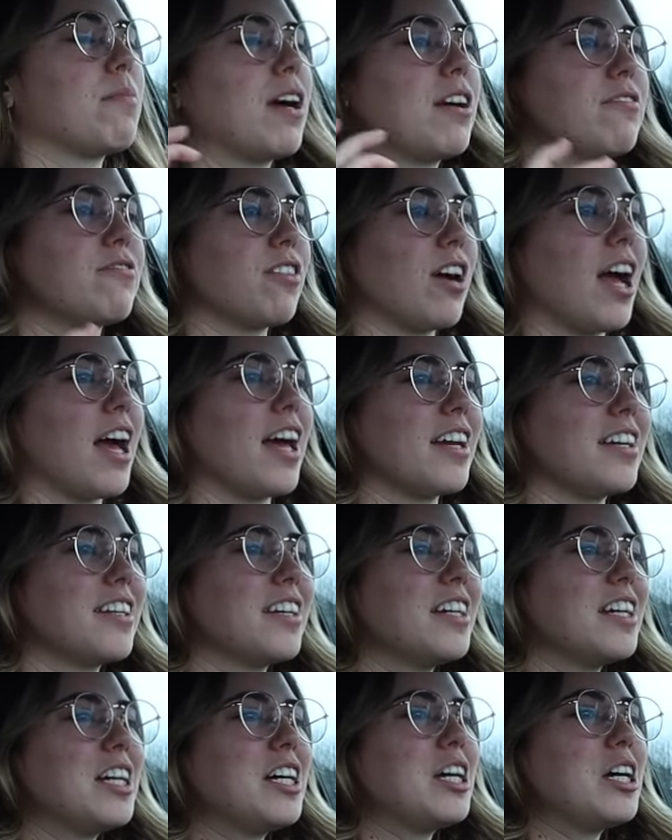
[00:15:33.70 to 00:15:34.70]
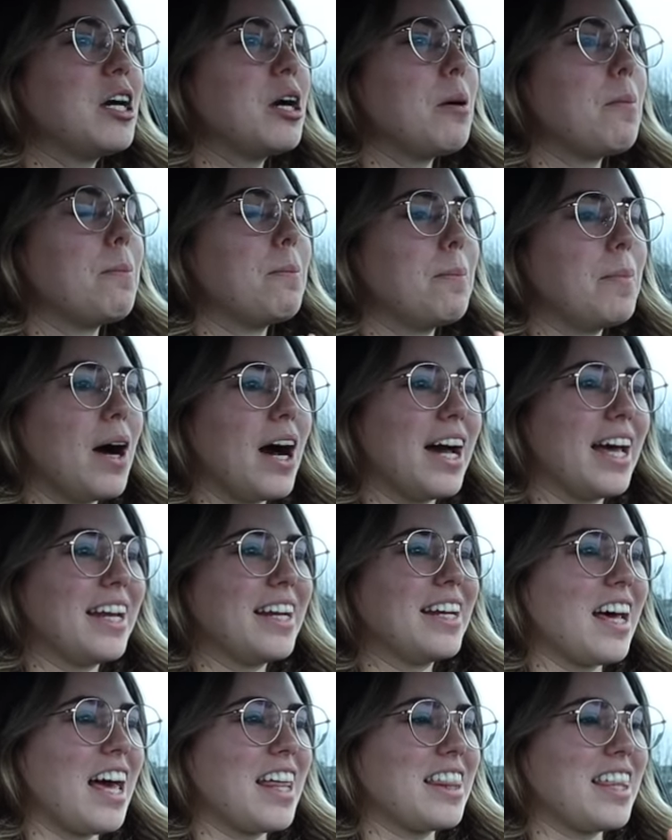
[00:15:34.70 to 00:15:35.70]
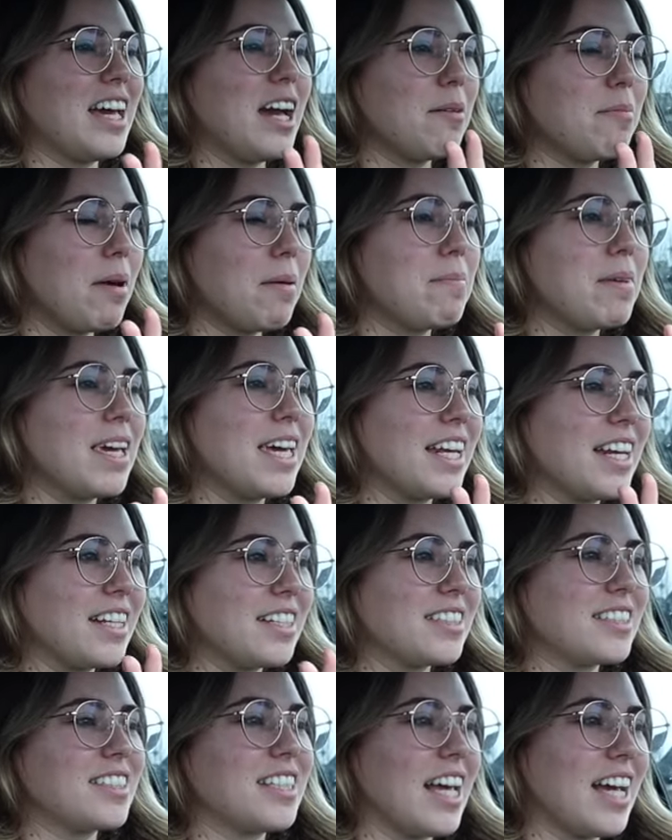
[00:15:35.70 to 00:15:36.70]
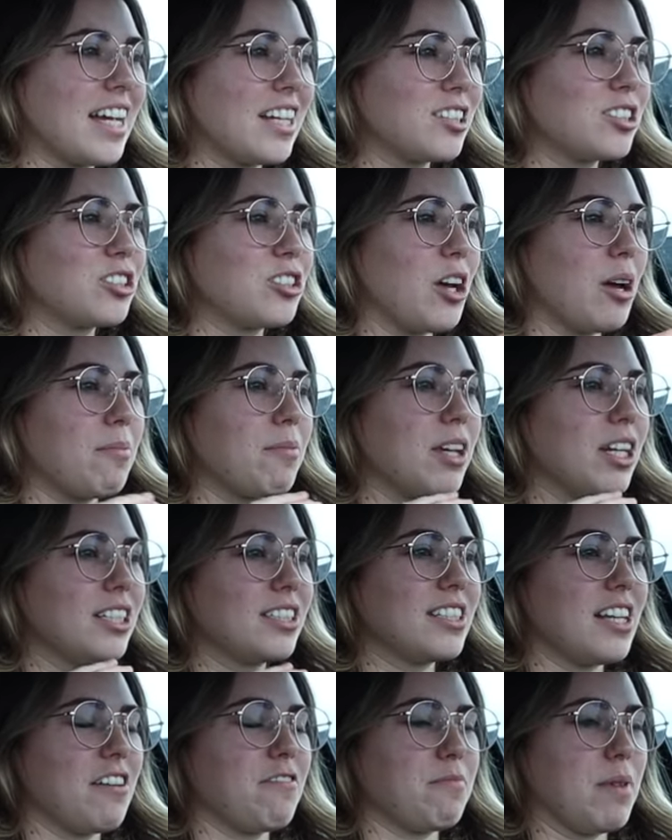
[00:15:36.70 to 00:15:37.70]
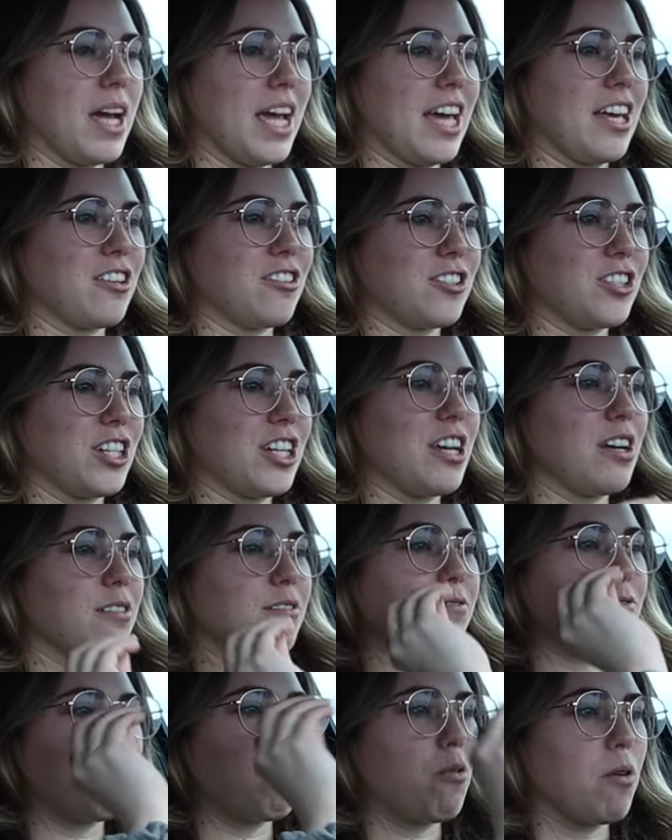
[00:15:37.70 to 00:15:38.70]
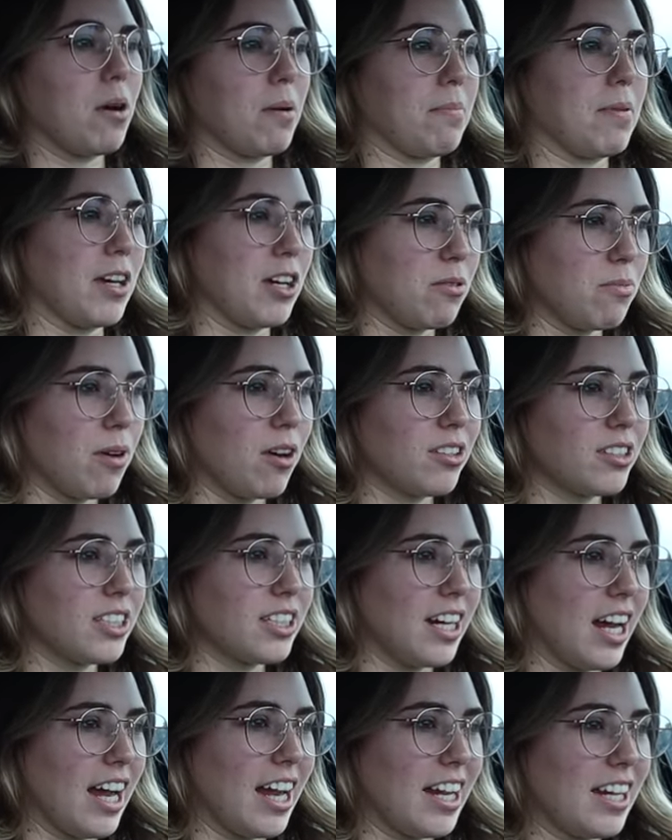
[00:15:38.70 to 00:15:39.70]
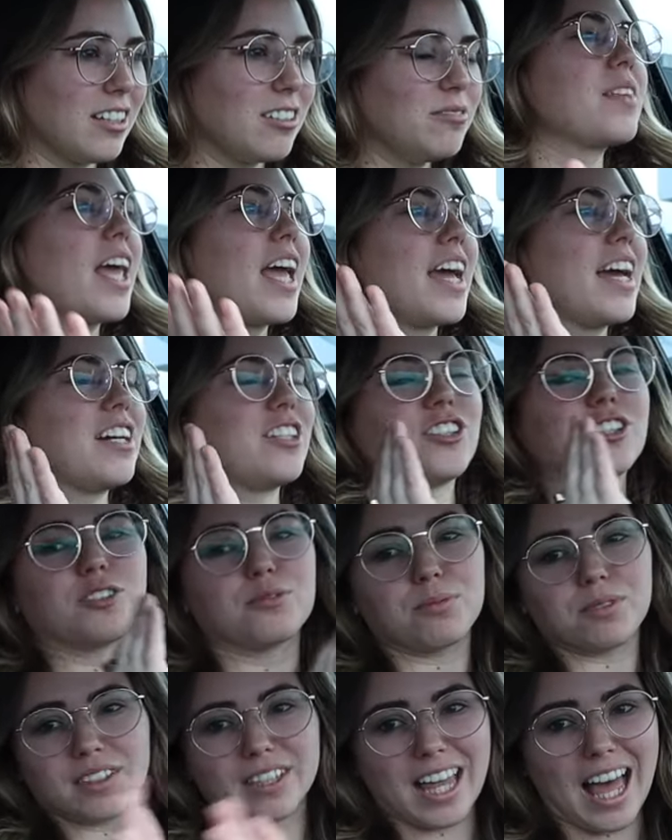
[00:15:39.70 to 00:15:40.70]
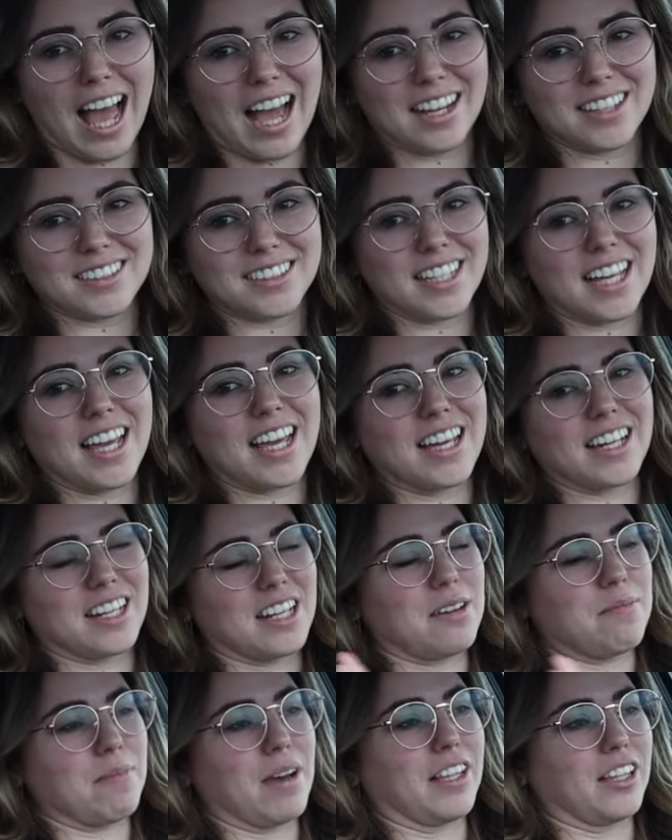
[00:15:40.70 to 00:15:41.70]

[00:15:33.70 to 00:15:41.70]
my friend, but I think I might be getting sick, so I'm gonna save my energy for pickleball tonight and just relax and eat my